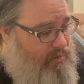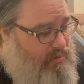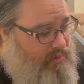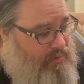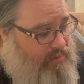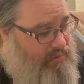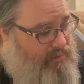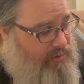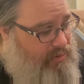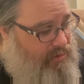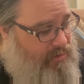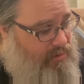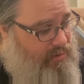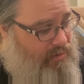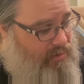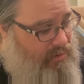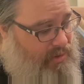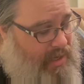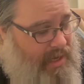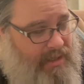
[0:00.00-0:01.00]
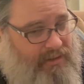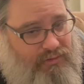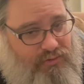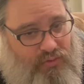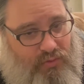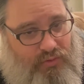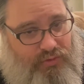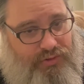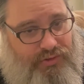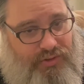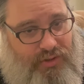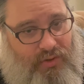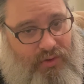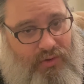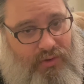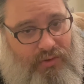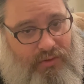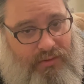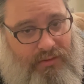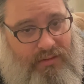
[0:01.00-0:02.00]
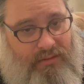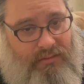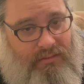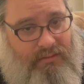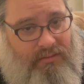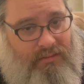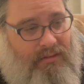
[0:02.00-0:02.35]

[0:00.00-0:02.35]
the actual song,